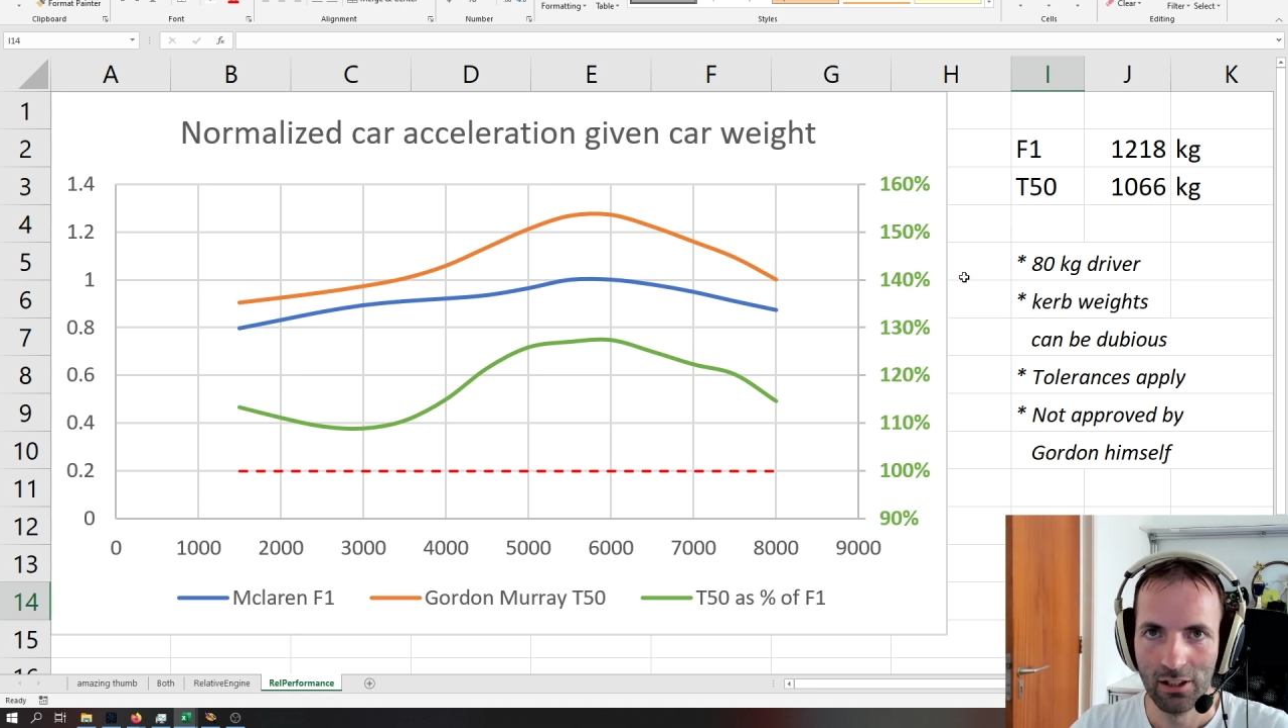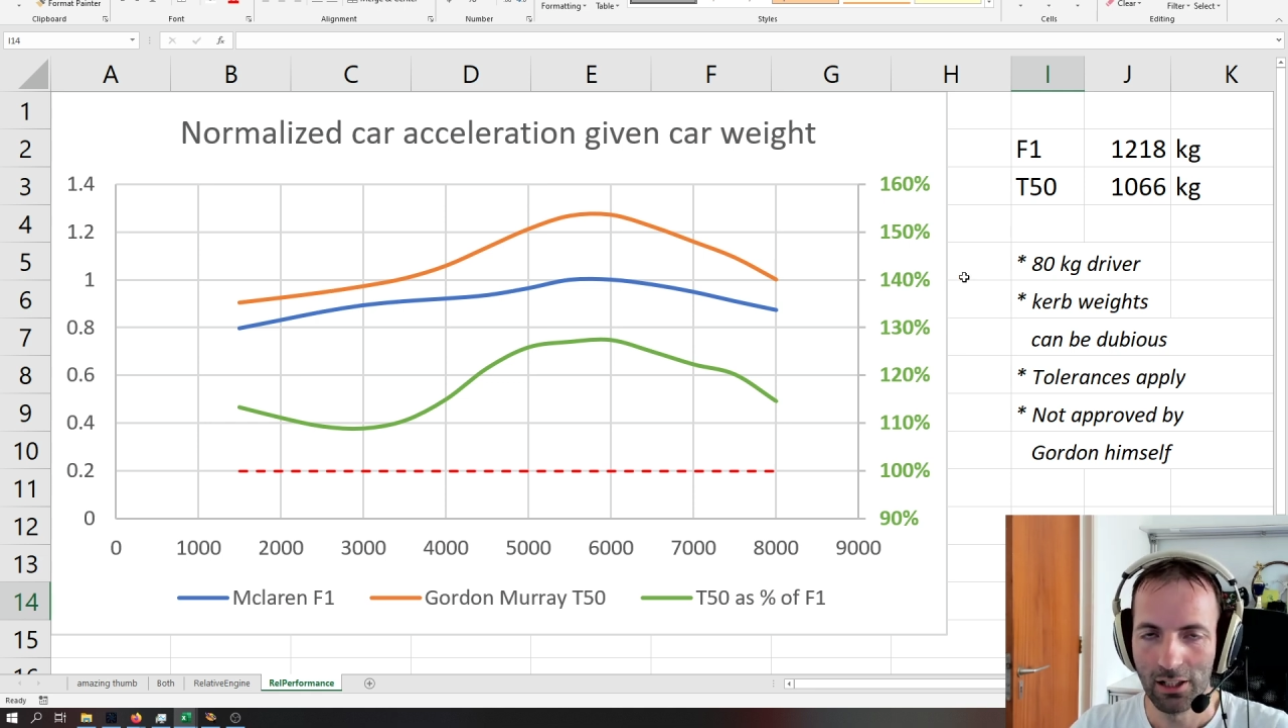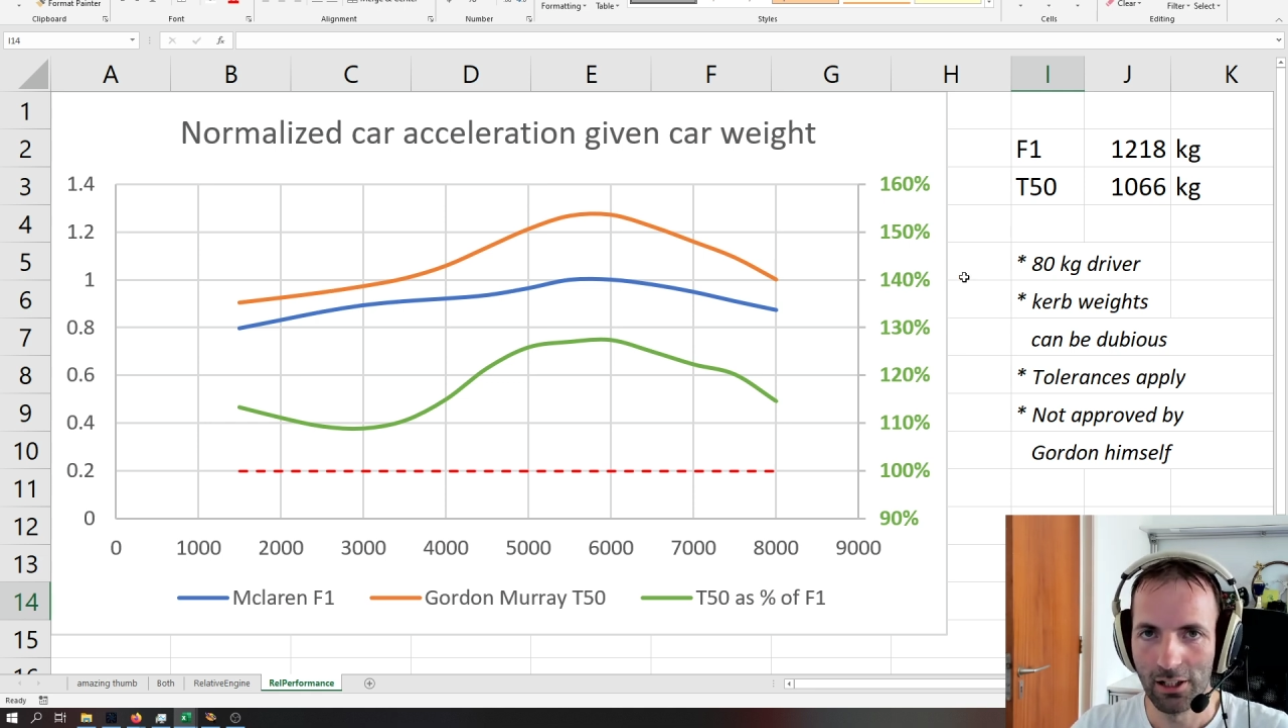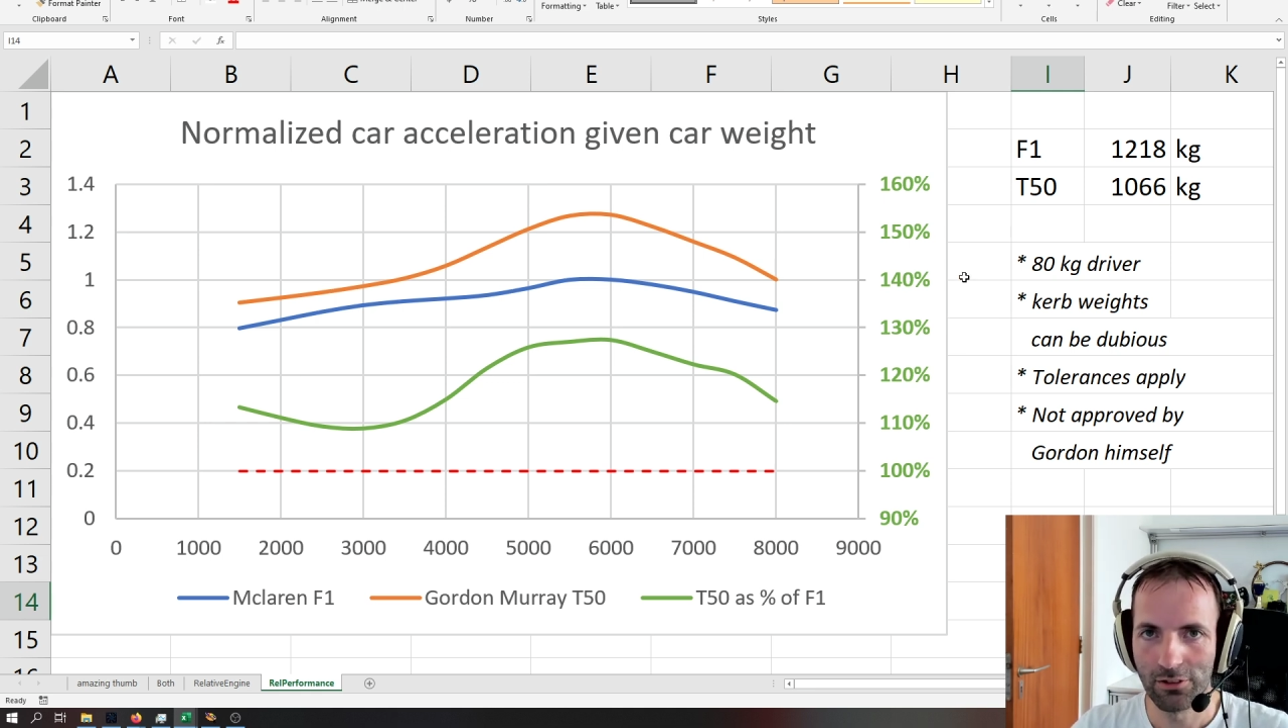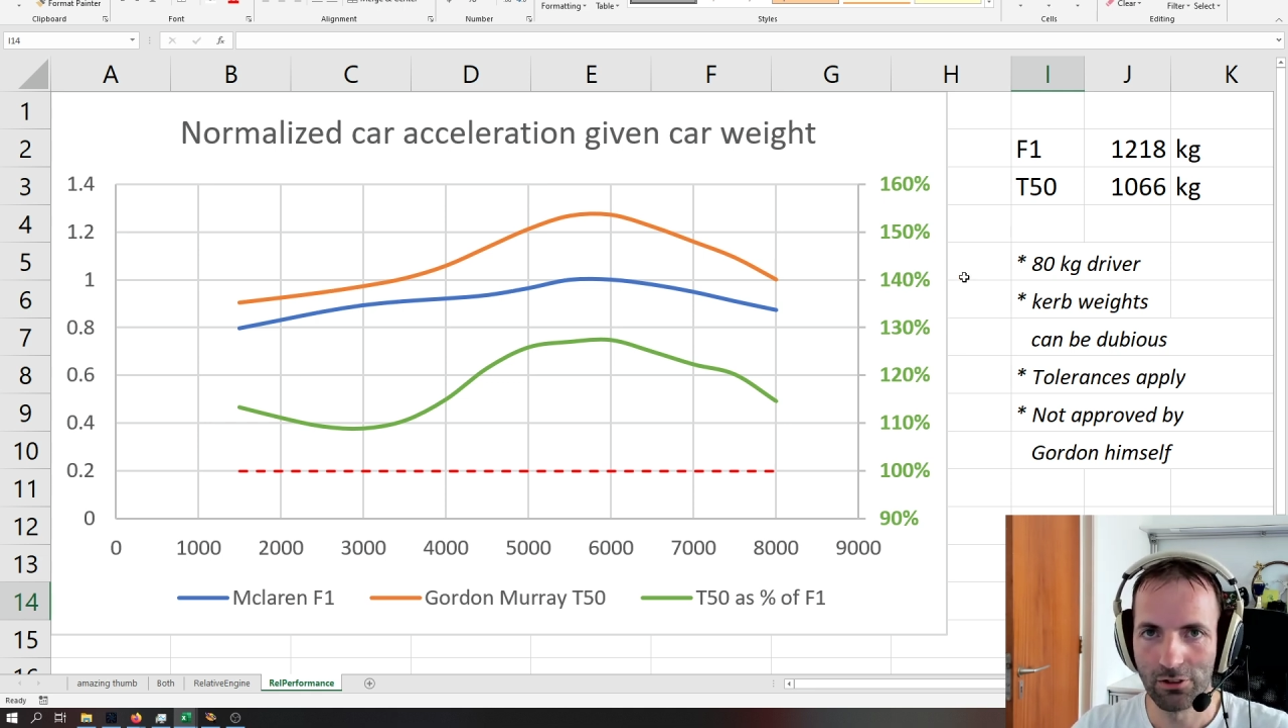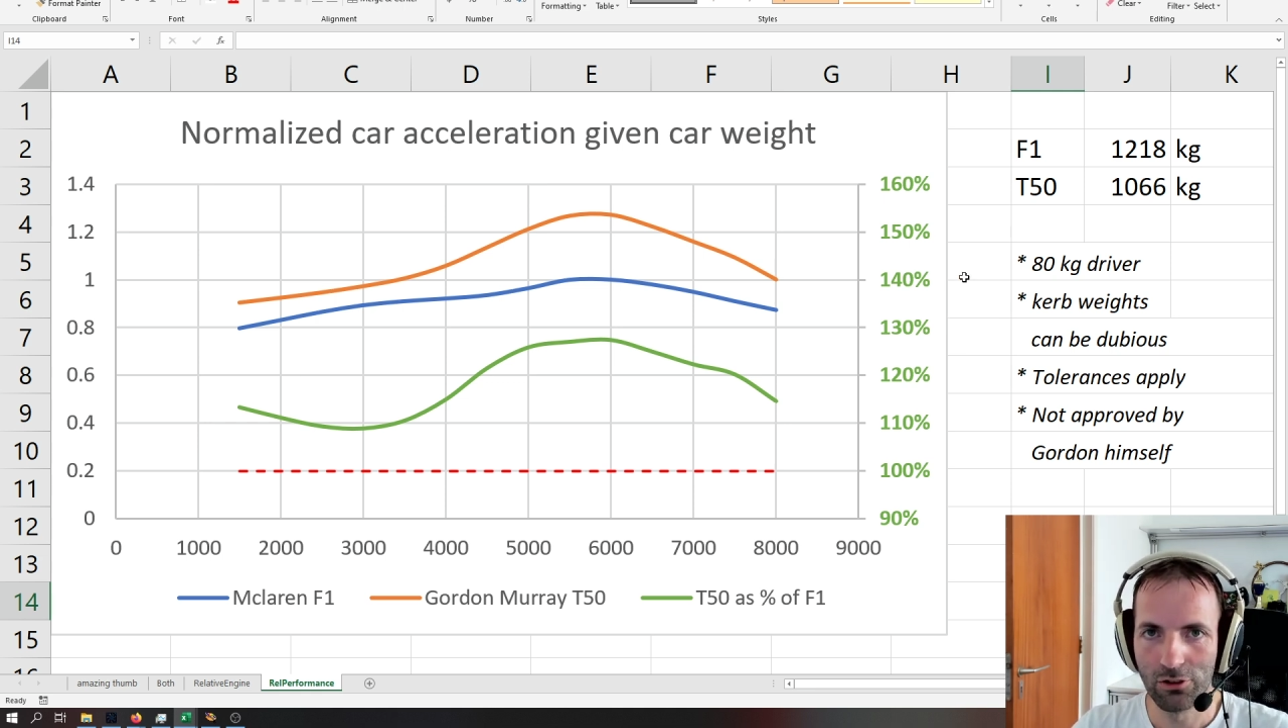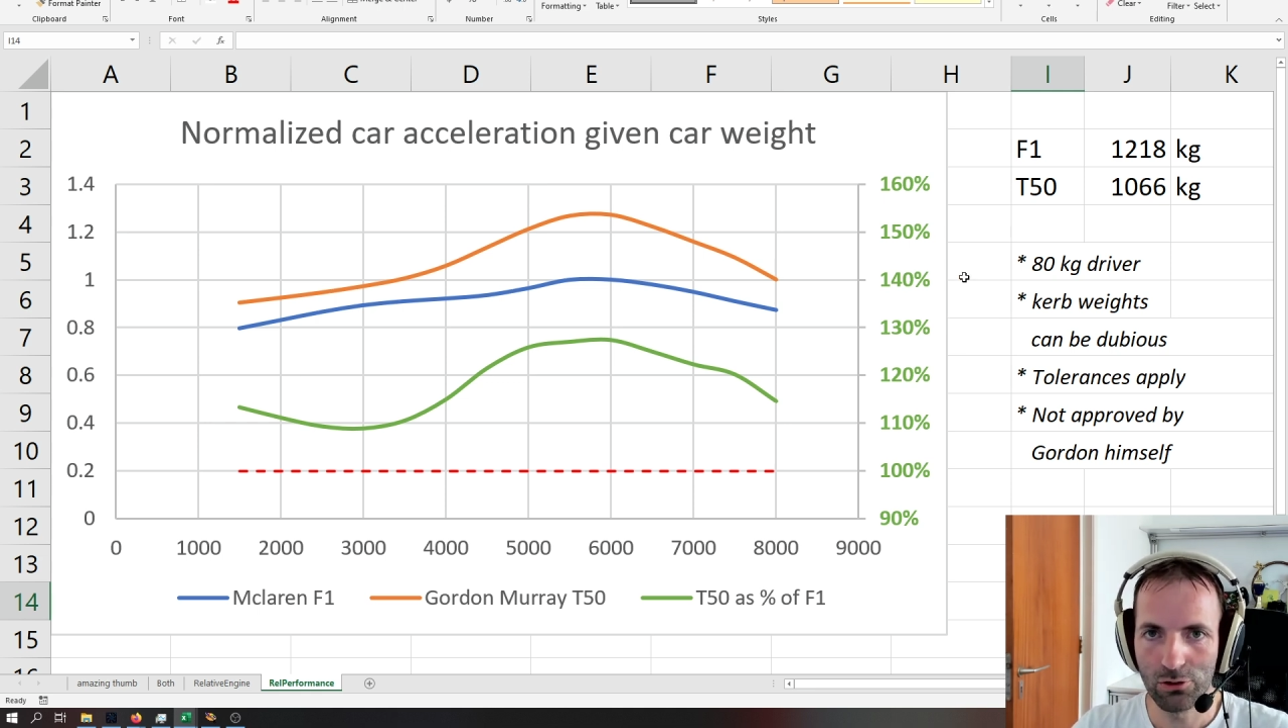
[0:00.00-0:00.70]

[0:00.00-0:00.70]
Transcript: And that's the